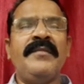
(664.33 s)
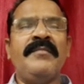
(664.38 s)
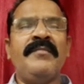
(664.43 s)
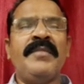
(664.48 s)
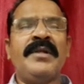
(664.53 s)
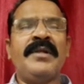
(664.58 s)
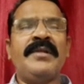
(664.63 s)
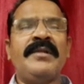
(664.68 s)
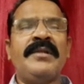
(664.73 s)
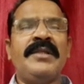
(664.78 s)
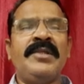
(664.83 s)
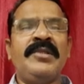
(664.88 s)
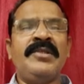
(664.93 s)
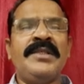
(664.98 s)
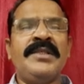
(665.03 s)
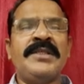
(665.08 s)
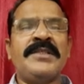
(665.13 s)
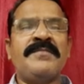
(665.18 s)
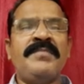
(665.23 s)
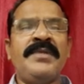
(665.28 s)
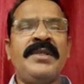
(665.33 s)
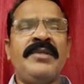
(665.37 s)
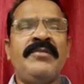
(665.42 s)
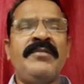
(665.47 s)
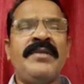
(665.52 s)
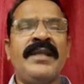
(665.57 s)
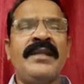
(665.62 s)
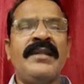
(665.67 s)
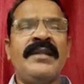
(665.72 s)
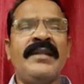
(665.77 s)
But this p you
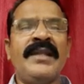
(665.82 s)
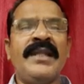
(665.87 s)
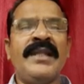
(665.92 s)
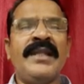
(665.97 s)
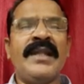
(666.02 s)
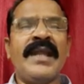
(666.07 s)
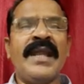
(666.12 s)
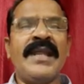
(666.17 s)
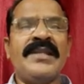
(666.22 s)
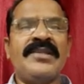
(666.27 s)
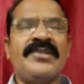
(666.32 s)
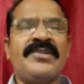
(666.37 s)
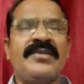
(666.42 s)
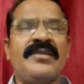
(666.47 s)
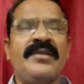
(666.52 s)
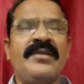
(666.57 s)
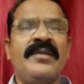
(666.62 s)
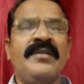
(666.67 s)
can rewrite